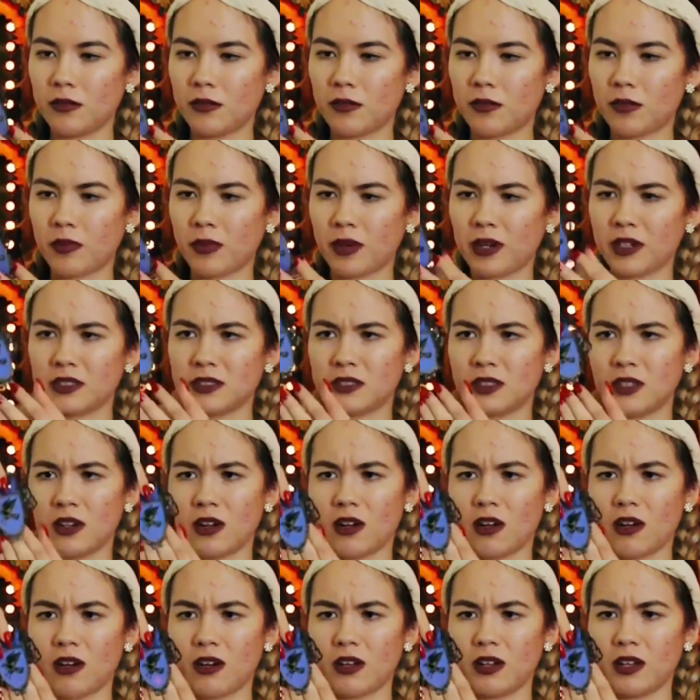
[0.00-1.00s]
press it
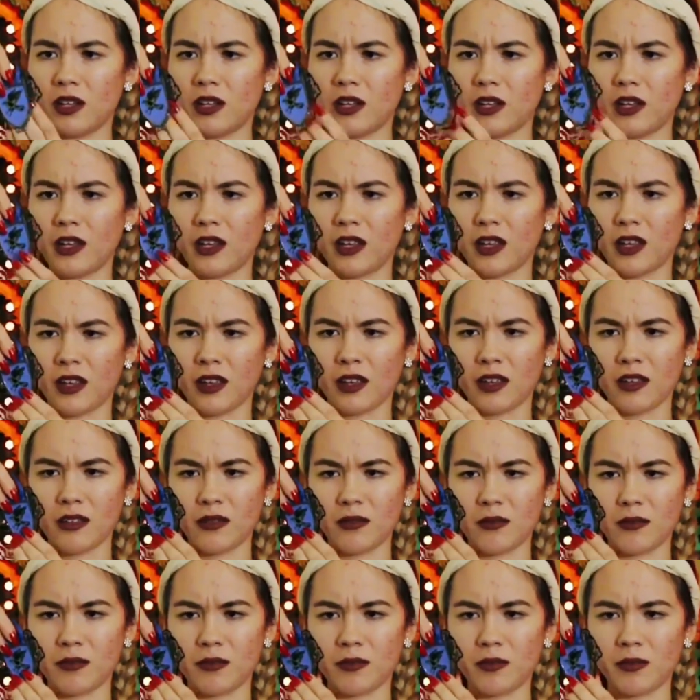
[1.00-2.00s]
on and
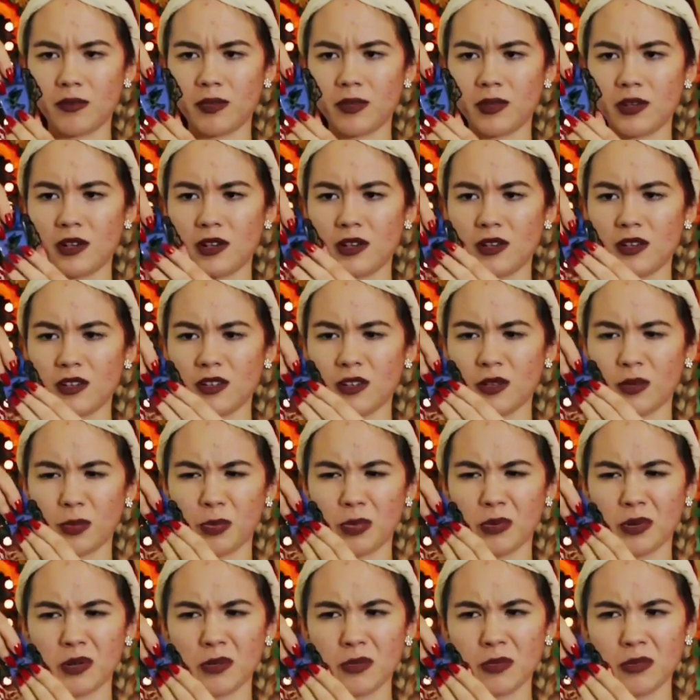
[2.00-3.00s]
put it on the
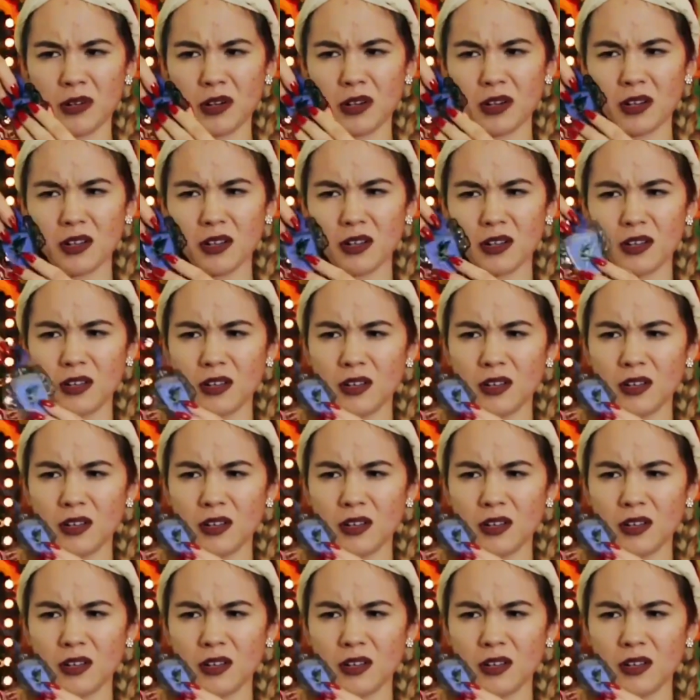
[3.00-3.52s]
bookmark.